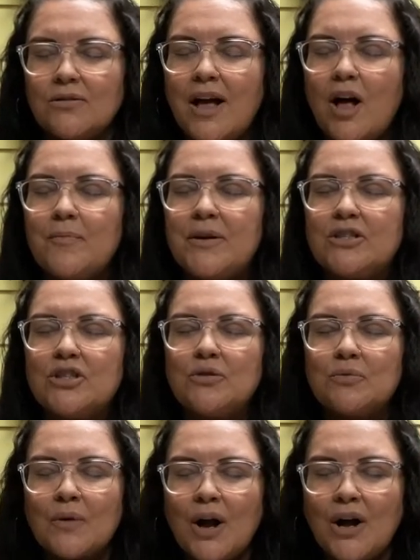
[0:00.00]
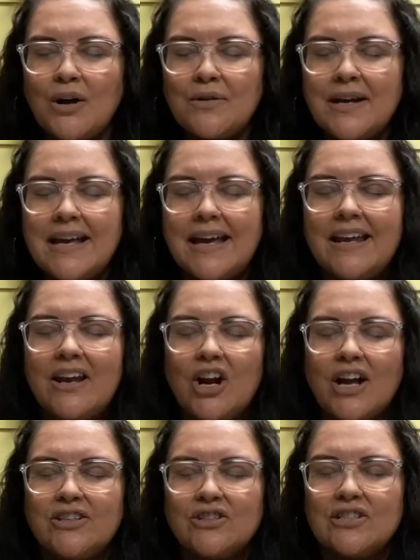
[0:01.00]
Help us grow in our
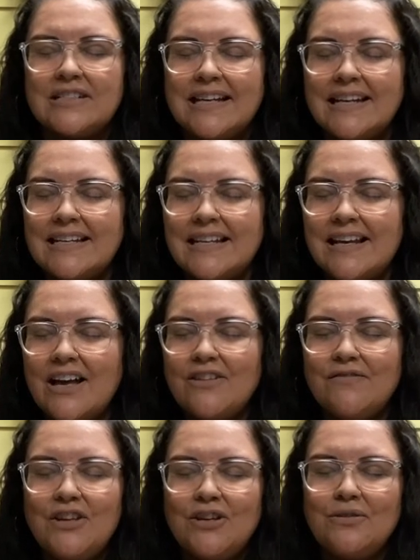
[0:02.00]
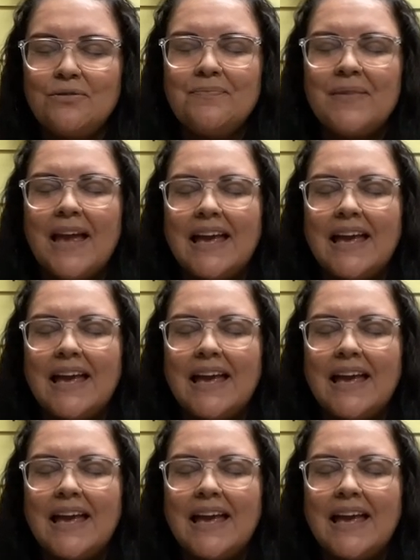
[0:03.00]
understanding of you.